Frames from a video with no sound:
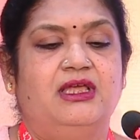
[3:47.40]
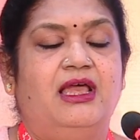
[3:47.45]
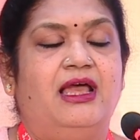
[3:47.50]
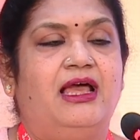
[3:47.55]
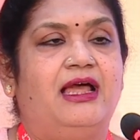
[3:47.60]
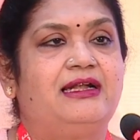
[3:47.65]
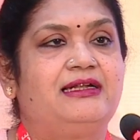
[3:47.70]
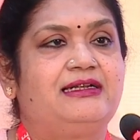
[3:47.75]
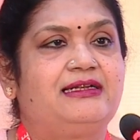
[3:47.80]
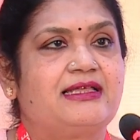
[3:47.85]

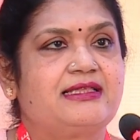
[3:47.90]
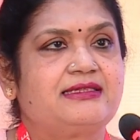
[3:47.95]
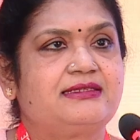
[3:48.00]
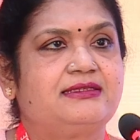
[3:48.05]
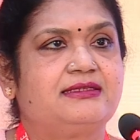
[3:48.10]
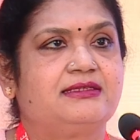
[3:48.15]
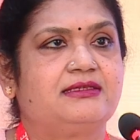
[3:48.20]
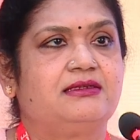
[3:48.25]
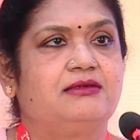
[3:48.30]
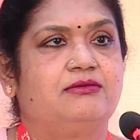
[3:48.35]
and
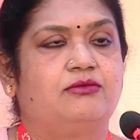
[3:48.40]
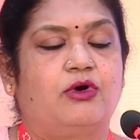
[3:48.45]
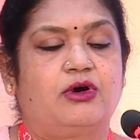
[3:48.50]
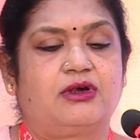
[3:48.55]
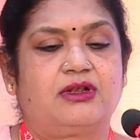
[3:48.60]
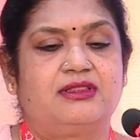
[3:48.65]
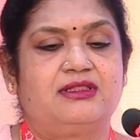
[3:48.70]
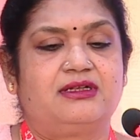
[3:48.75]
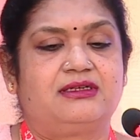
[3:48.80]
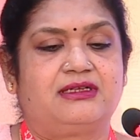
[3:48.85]
tests,
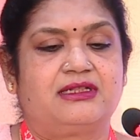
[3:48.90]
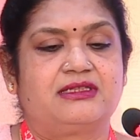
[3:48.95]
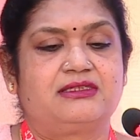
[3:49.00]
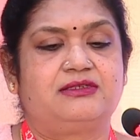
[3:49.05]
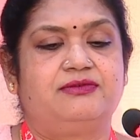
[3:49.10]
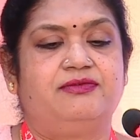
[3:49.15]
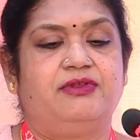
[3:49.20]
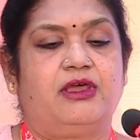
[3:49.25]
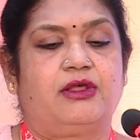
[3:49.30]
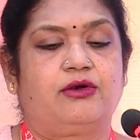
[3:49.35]
what are the
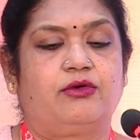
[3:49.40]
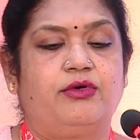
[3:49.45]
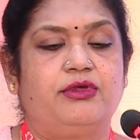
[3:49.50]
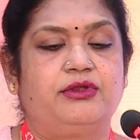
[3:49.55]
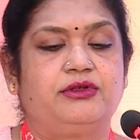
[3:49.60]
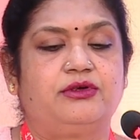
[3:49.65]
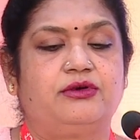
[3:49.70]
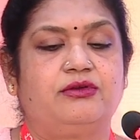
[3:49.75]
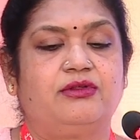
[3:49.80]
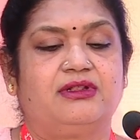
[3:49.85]
tests we are
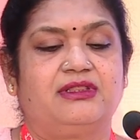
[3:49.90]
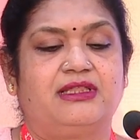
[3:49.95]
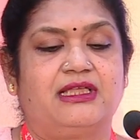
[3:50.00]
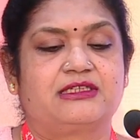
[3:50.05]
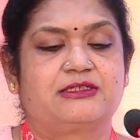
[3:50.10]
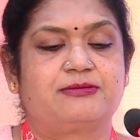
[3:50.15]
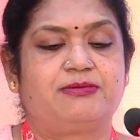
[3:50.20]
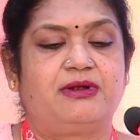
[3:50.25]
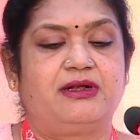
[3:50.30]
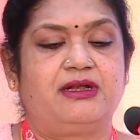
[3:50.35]
going to do and the
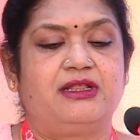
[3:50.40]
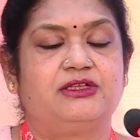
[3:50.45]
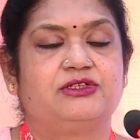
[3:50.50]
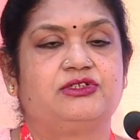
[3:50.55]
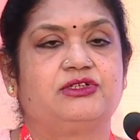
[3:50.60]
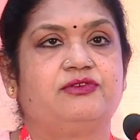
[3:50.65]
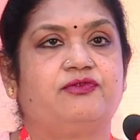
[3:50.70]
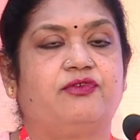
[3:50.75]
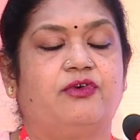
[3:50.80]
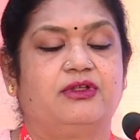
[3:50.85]

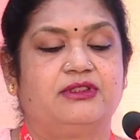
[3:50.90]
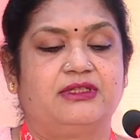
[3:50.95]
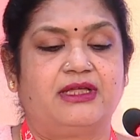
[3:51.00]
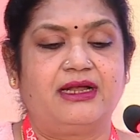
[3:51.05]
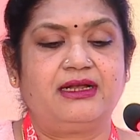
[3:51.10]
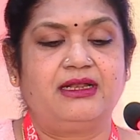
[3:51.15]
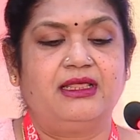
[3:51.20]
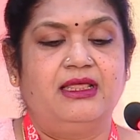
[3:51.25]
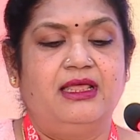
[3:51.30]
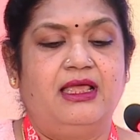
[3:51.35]
explanation for
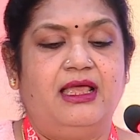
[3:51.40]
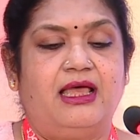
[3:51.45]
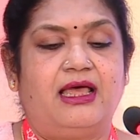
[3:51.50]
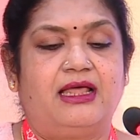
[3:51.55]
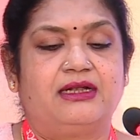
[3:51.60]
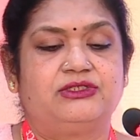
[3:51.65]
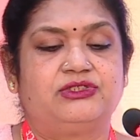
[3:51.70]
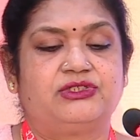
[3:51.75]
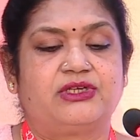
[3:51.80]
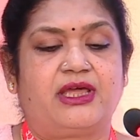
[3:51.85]
that,
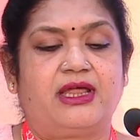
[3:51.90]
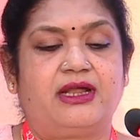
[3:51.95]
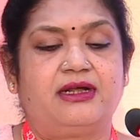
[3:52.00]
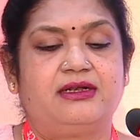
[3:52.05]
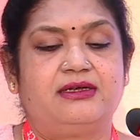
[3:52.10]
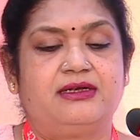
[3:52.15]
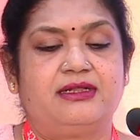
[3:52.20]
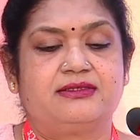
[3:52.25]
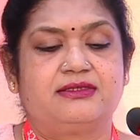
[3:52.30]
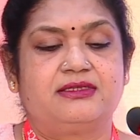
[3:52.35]
and
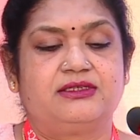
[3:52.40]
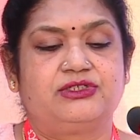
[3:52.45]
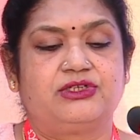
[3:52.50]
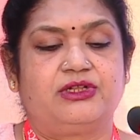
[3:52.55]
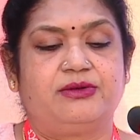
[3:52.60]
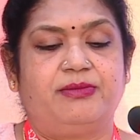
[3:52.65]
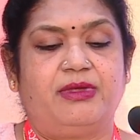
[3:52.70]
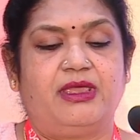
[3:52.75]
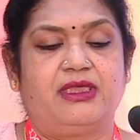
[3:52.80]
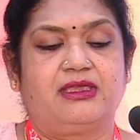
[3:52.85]
shared
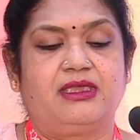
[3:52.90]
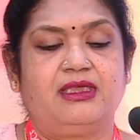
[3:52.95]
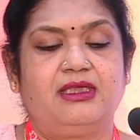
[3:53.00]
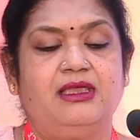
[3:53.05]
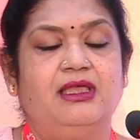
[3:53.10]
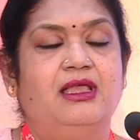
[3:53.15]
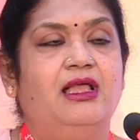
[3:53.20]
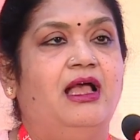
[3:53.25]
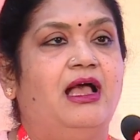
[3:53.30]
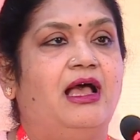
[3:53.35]
decision making
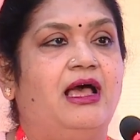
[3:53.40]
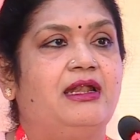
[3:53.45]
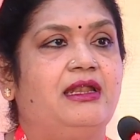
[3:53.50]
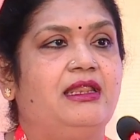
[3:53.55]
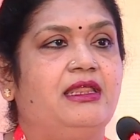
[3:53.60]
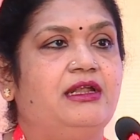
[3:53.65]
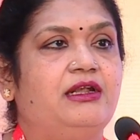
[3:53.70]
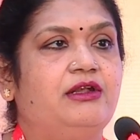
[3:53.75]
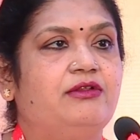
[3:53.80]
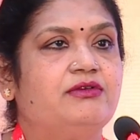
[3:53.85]
and
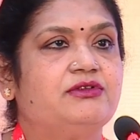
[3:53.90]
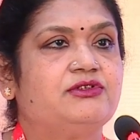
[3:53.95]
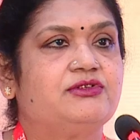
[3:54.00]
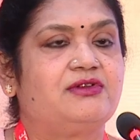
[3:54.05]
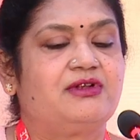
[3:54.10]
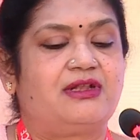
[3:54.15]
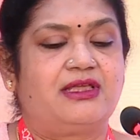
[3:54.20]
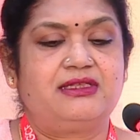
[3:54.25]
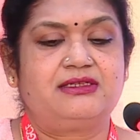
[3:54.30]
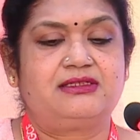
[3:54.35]

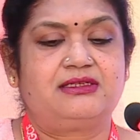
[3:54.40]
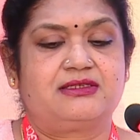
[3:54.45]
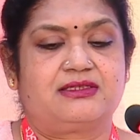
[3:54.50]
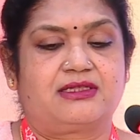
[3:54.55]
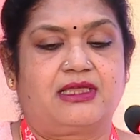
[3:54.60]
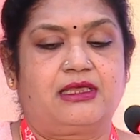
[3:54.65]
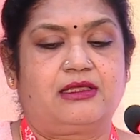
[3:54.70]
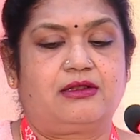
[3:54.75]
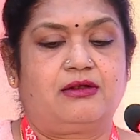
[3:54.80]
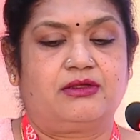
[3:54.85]
individualized
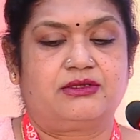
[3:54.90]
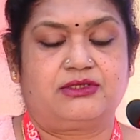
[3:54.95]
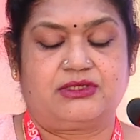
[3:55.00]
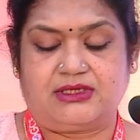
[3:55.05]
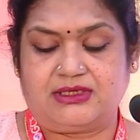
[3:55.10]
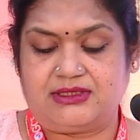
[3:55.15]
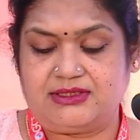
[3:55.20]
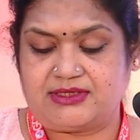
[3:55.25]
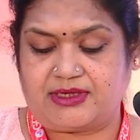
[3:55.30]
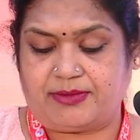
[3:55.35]

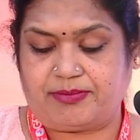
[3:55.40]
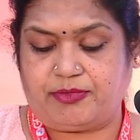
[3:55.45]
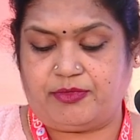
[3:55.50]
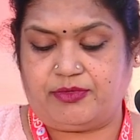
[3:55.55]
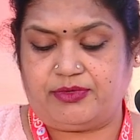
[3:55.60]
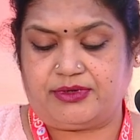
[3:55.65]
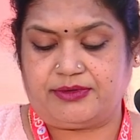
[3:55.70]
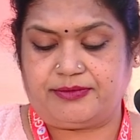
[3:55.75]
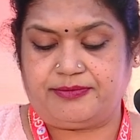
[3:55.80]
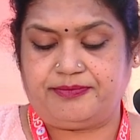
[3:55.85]
psychological support.